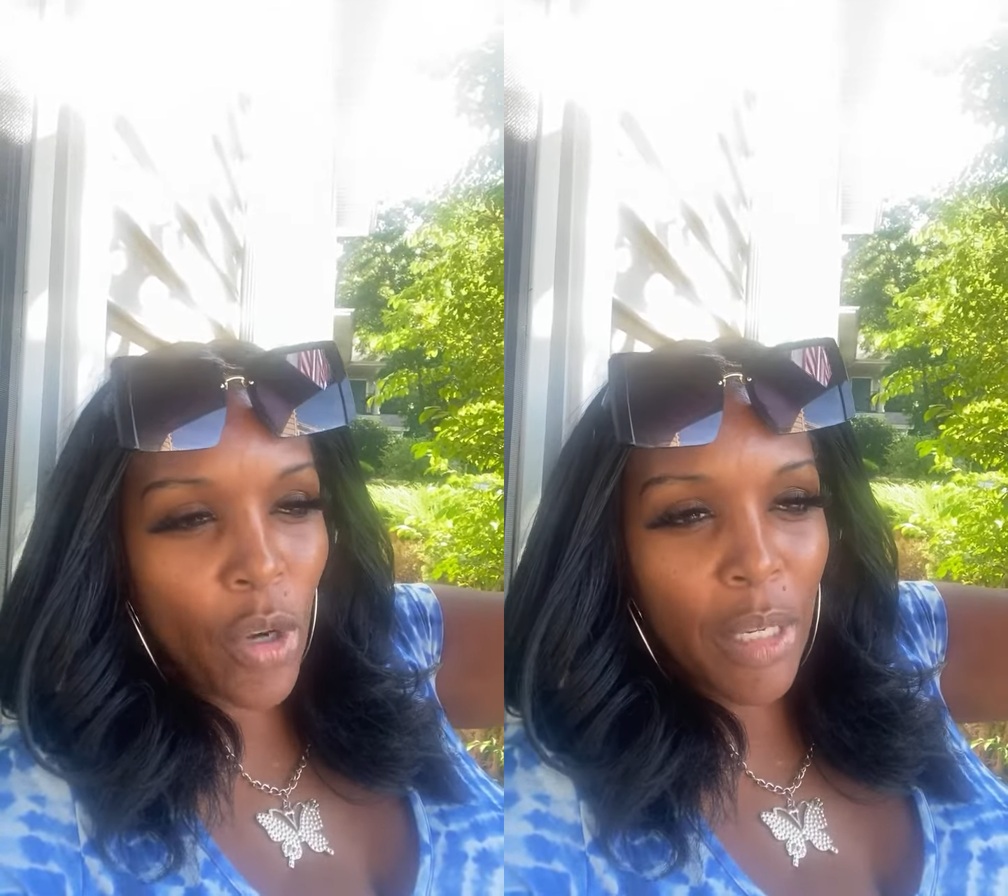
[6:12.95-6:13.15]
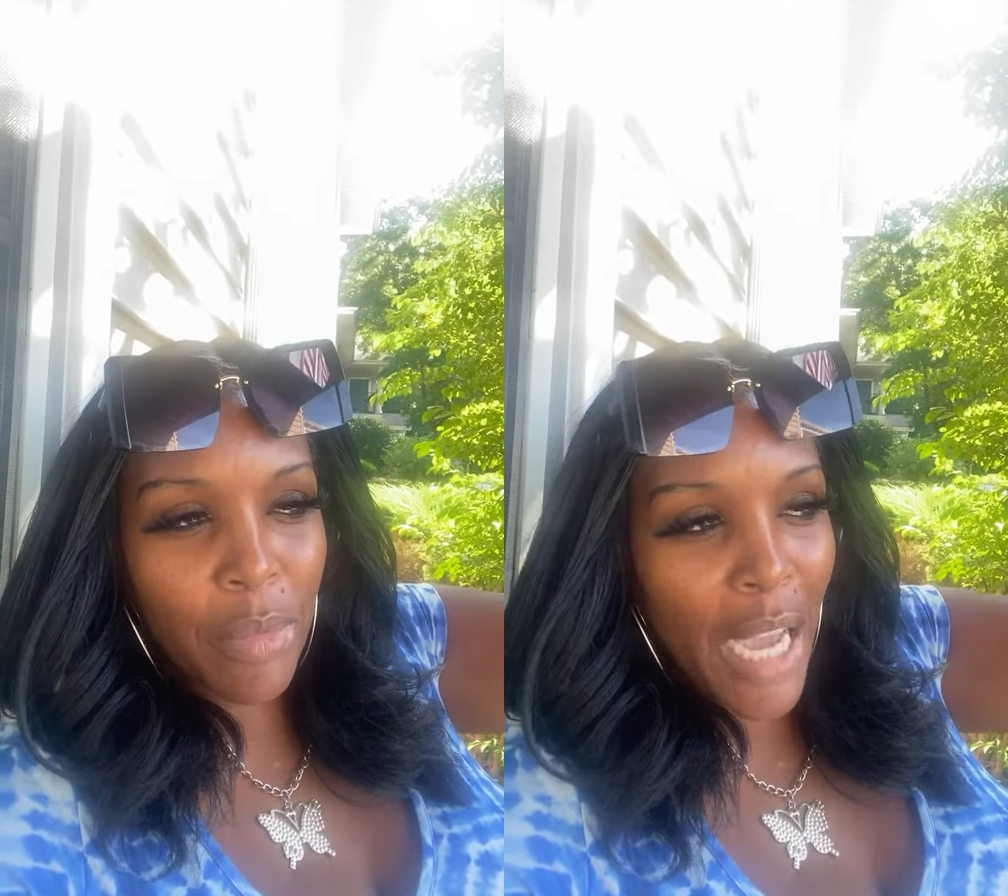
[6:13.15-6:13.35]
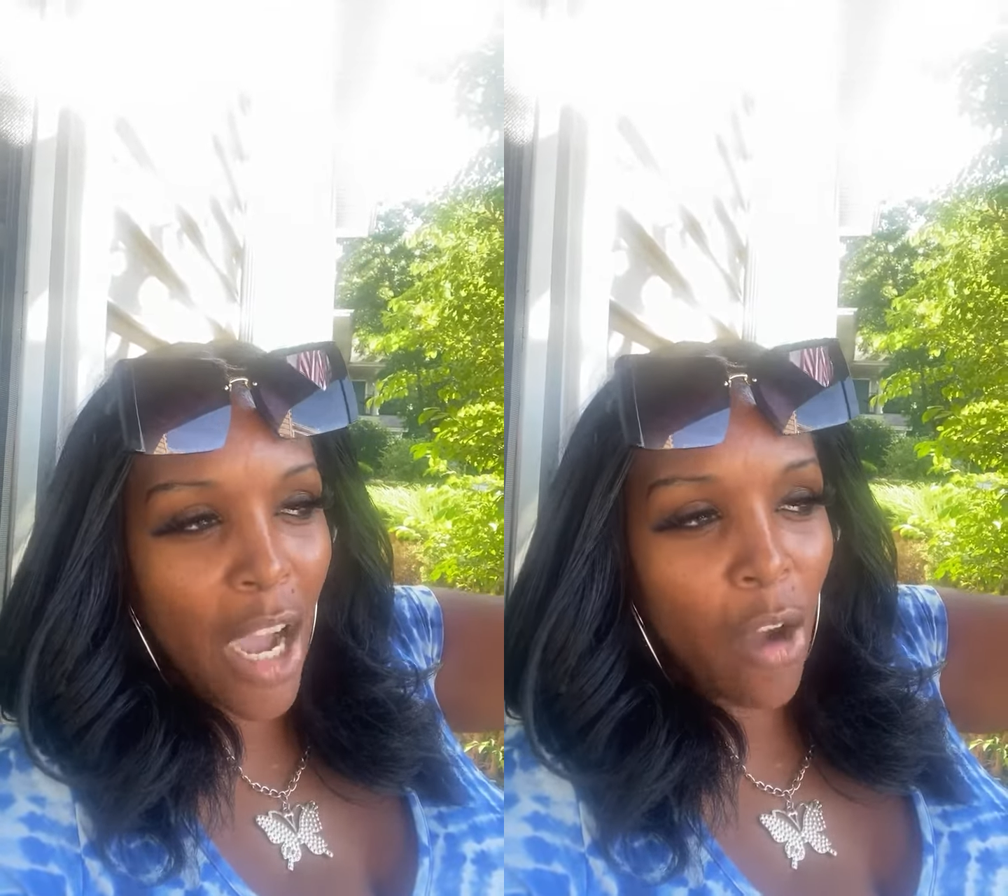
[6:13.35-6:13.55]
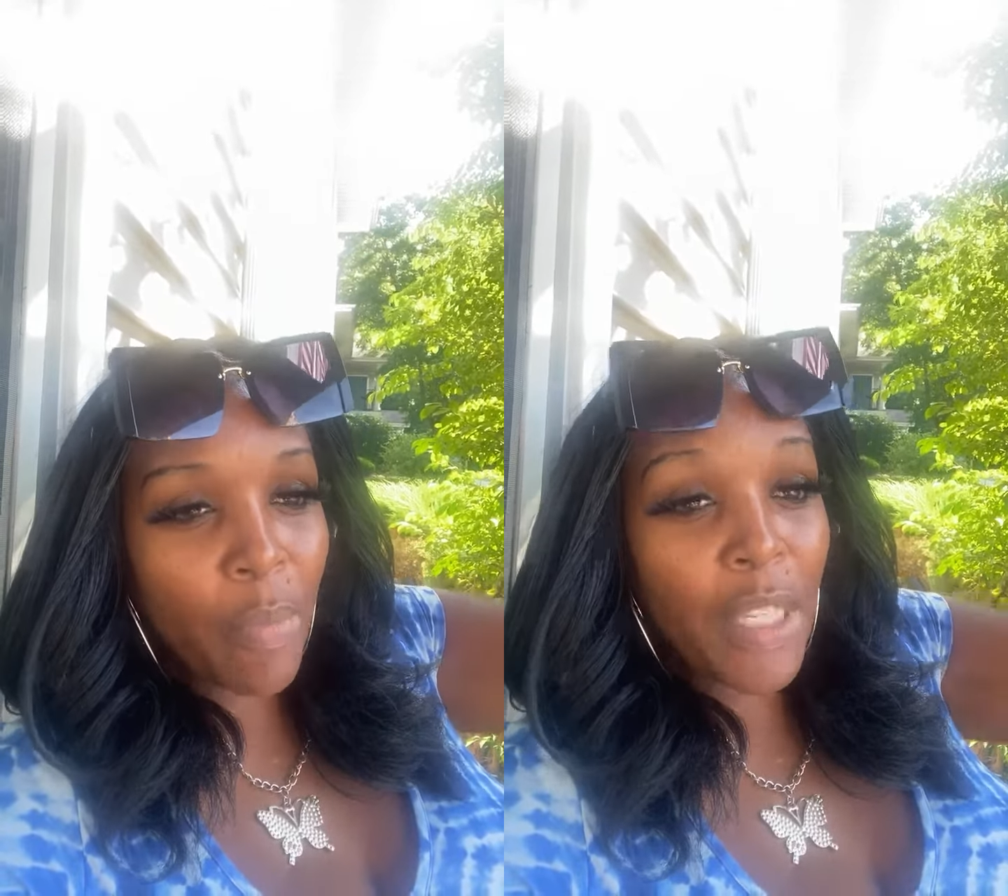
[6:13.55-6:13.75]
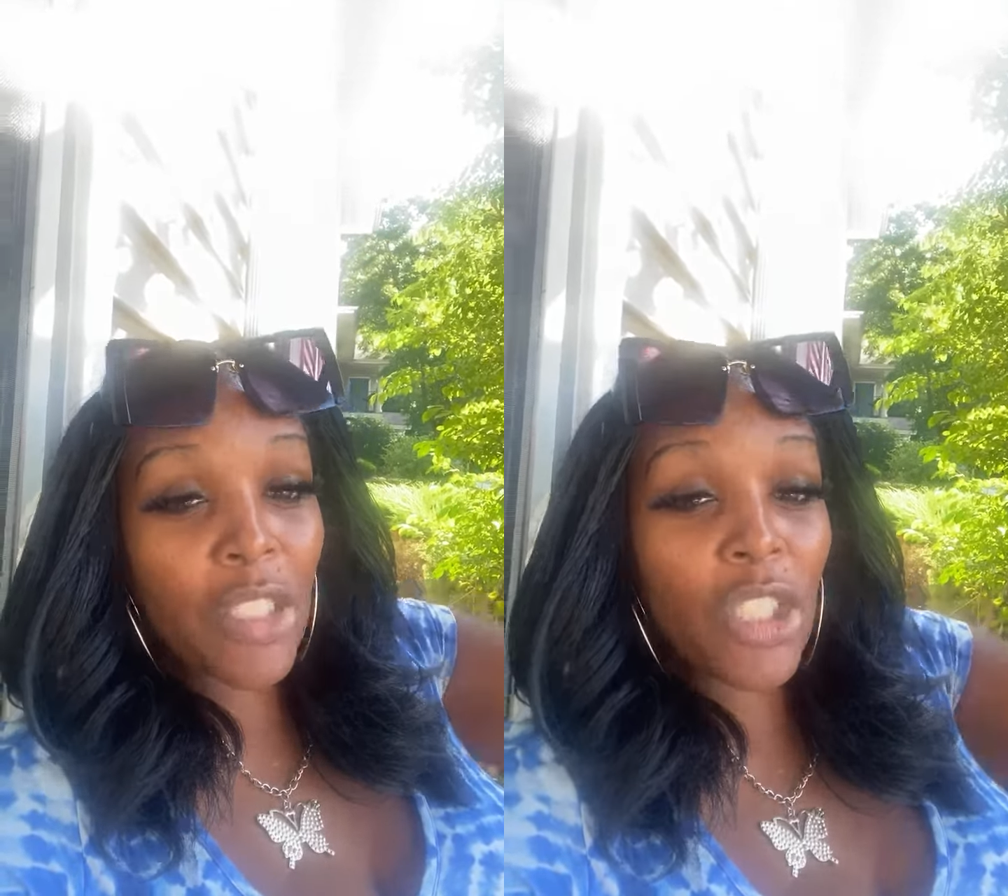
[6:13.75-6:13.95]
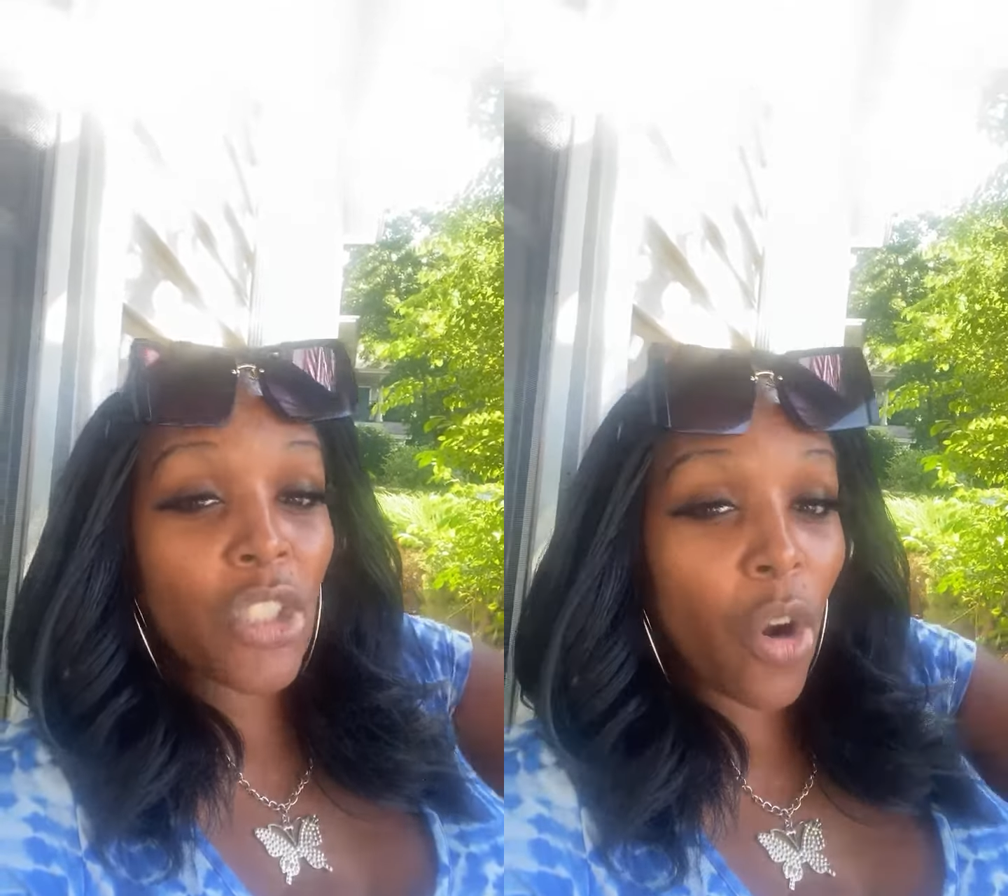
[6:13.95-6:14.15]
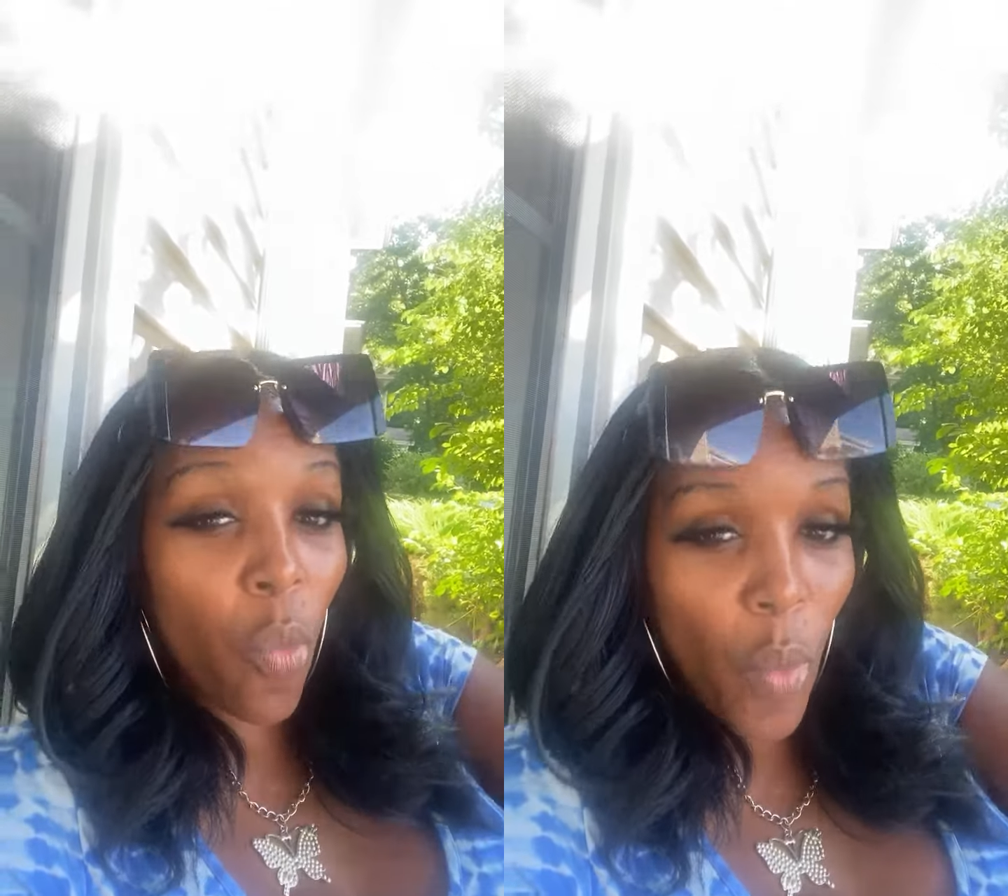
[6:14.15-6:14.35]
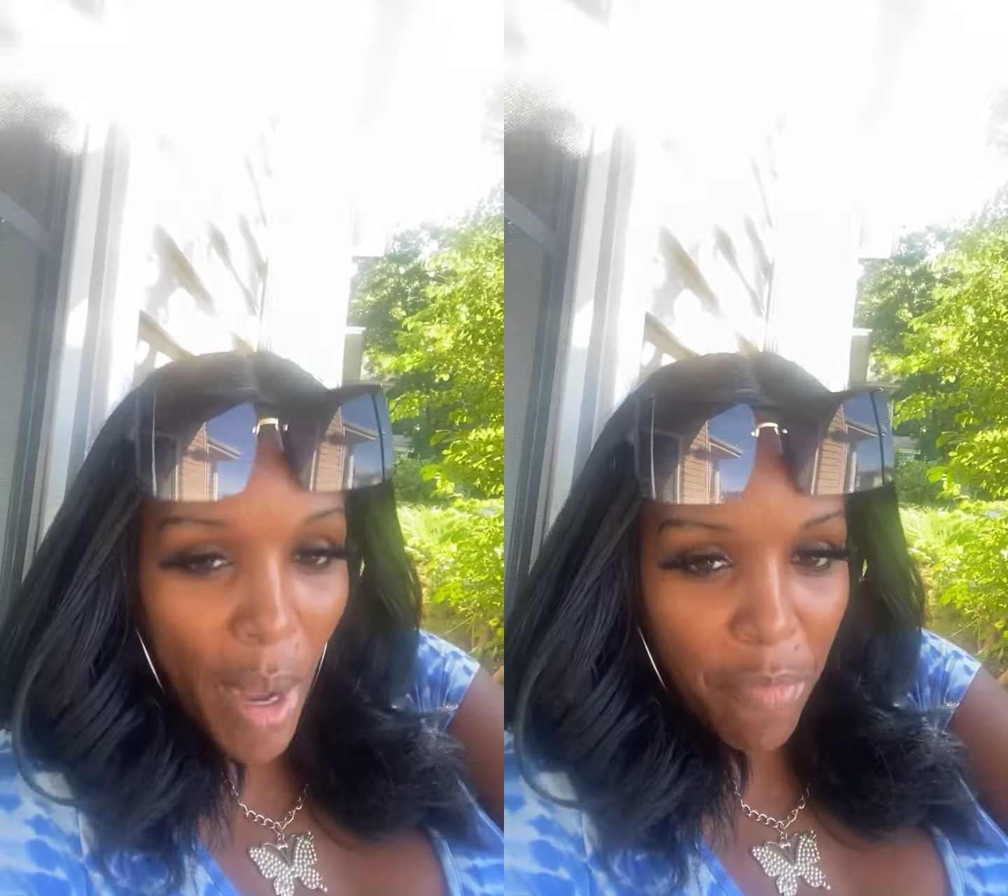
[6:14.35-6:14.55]
him down because he took a
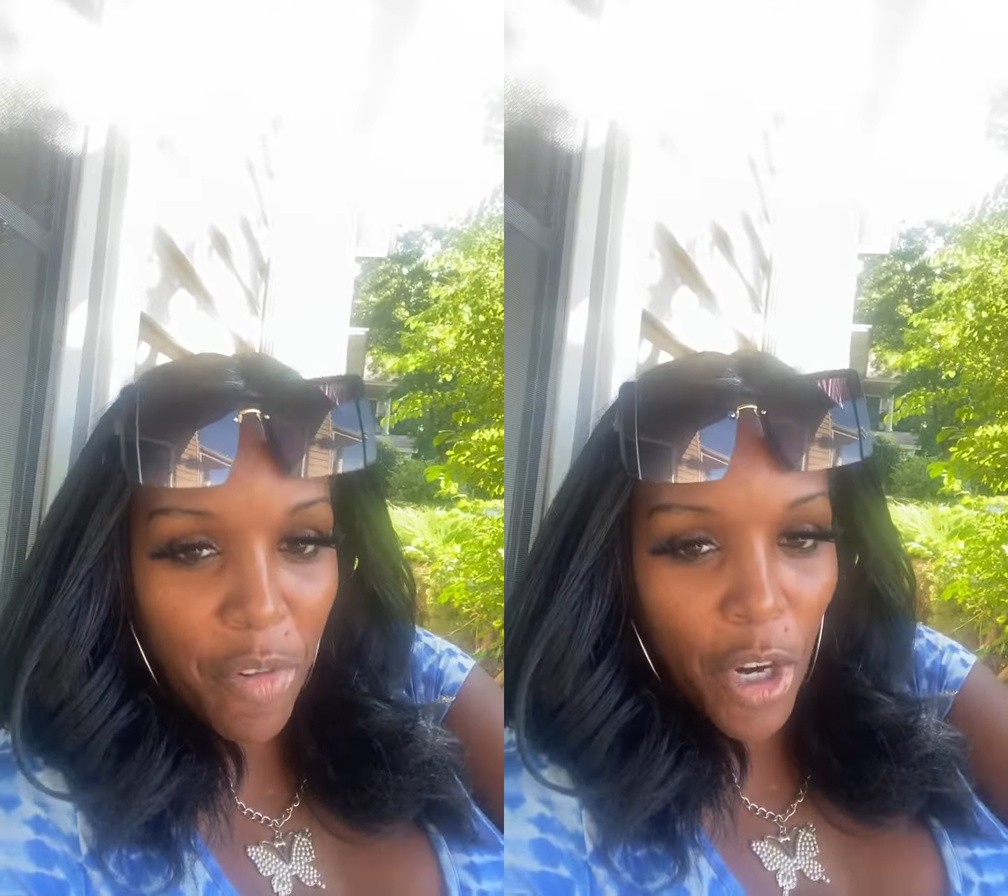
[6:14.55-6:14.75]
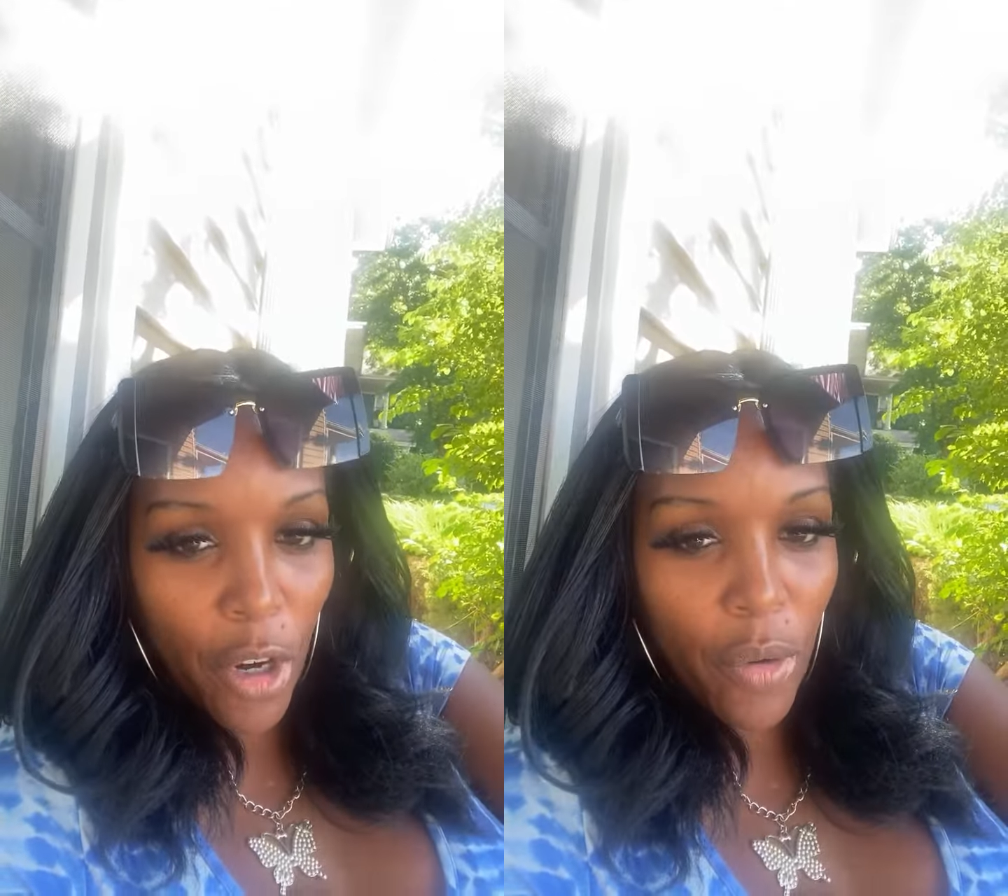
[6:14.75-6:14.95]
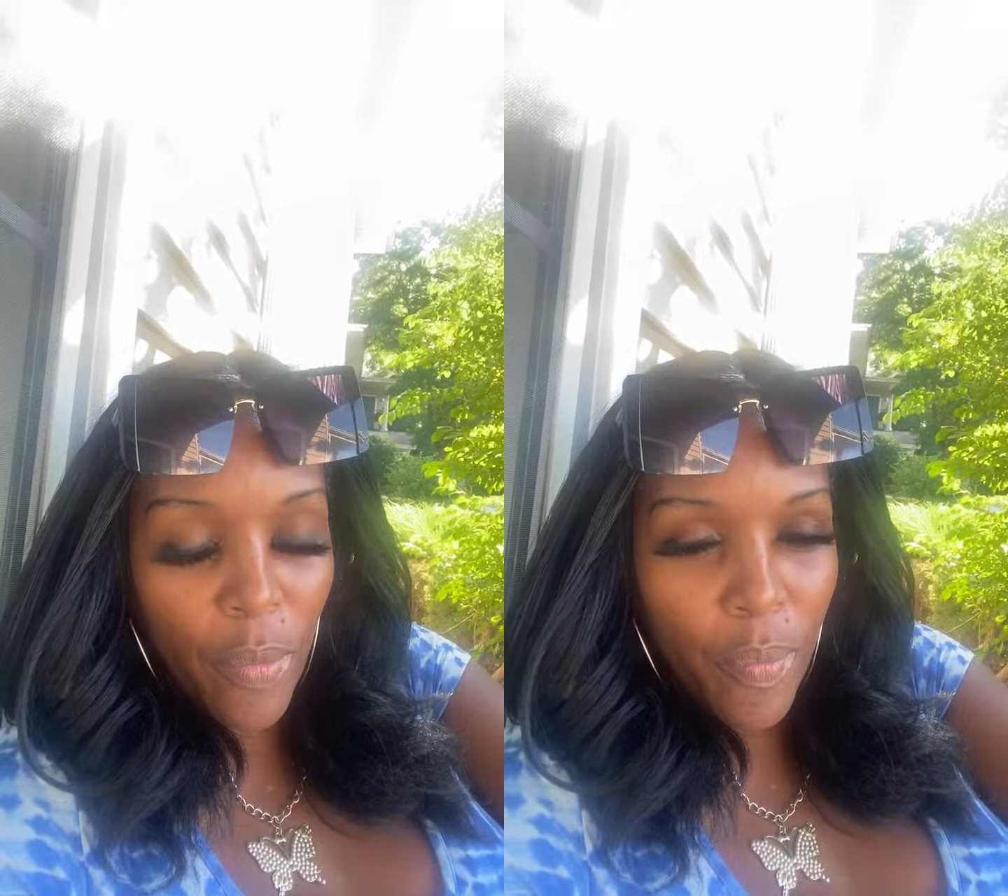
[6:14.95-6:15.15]
rap for her.